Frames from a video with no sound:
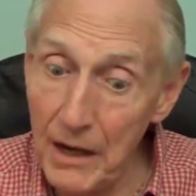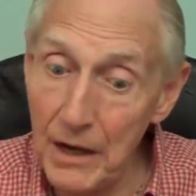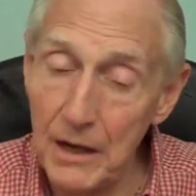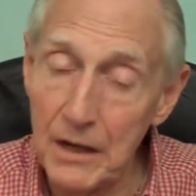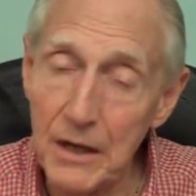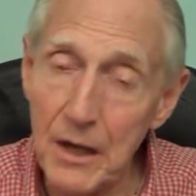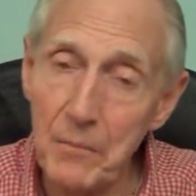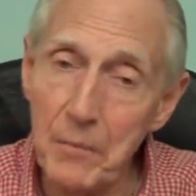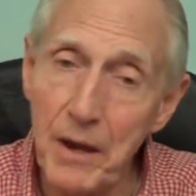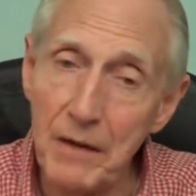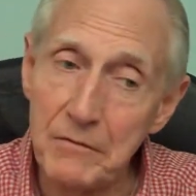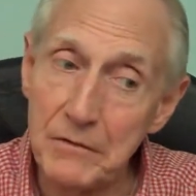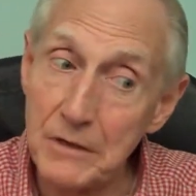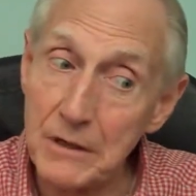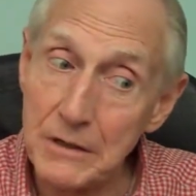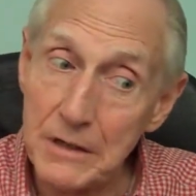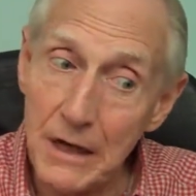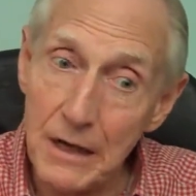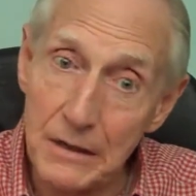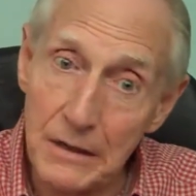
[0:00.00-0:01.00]
end up having to
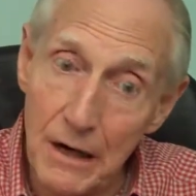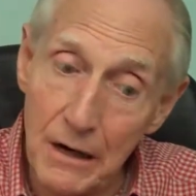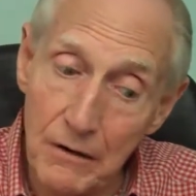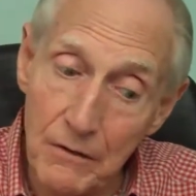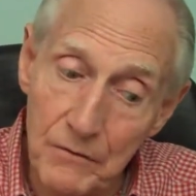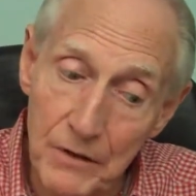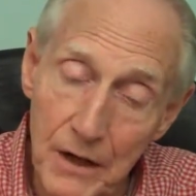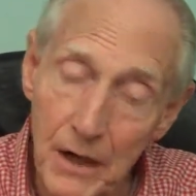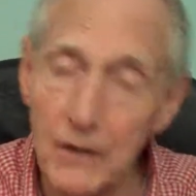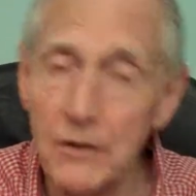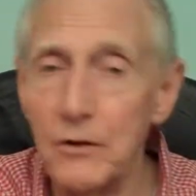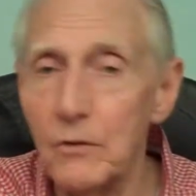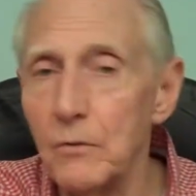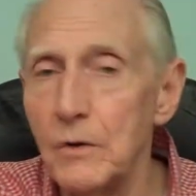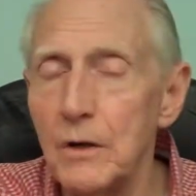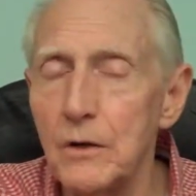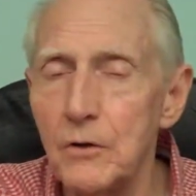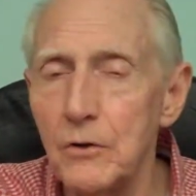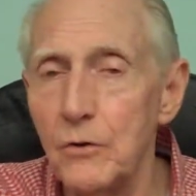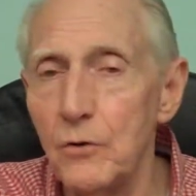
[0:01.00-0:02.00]
take care of the other
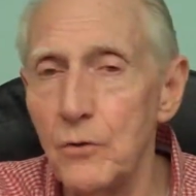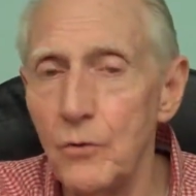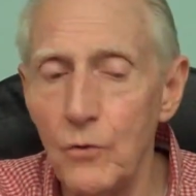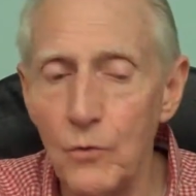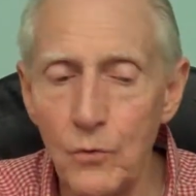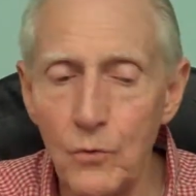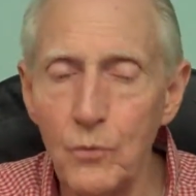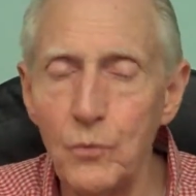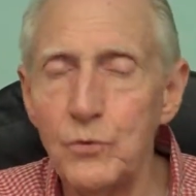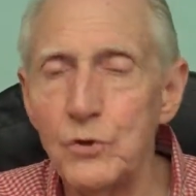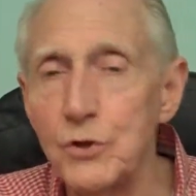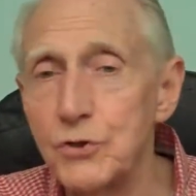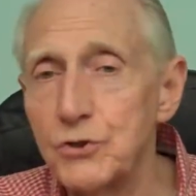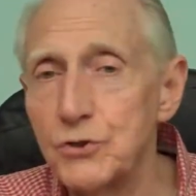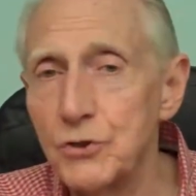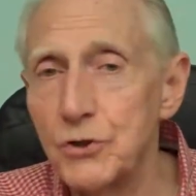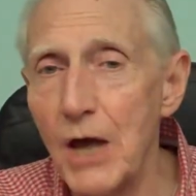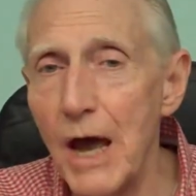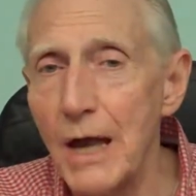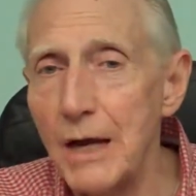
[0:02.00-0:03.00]
one who
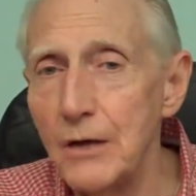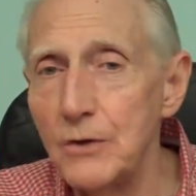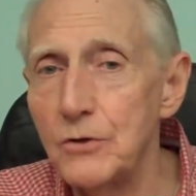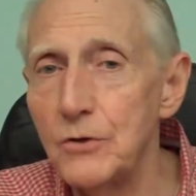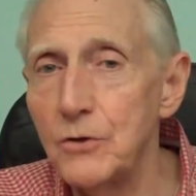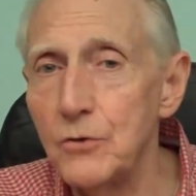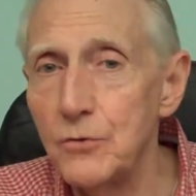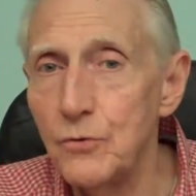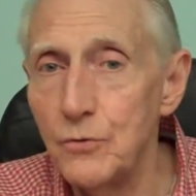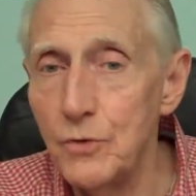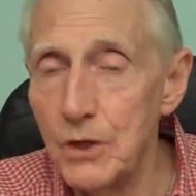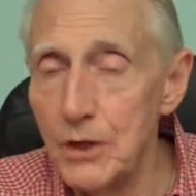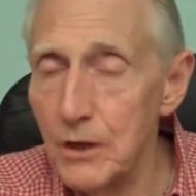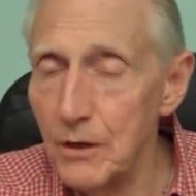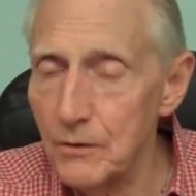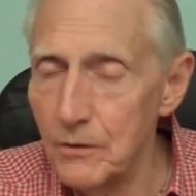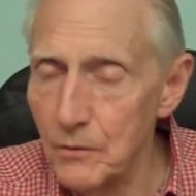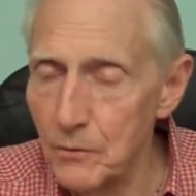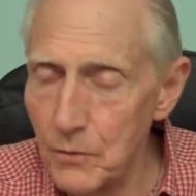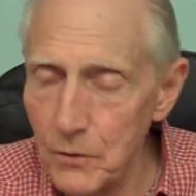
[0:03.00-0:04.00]
decided to do the
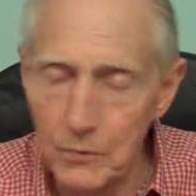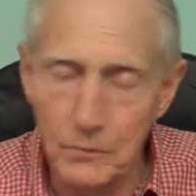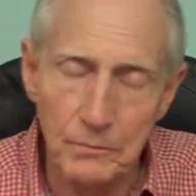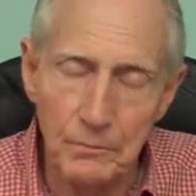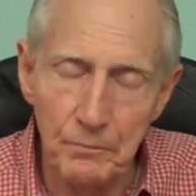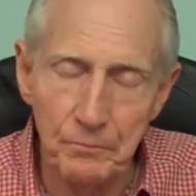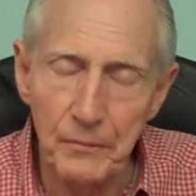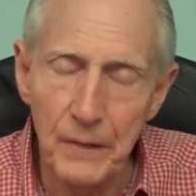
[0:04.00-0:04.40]
other route.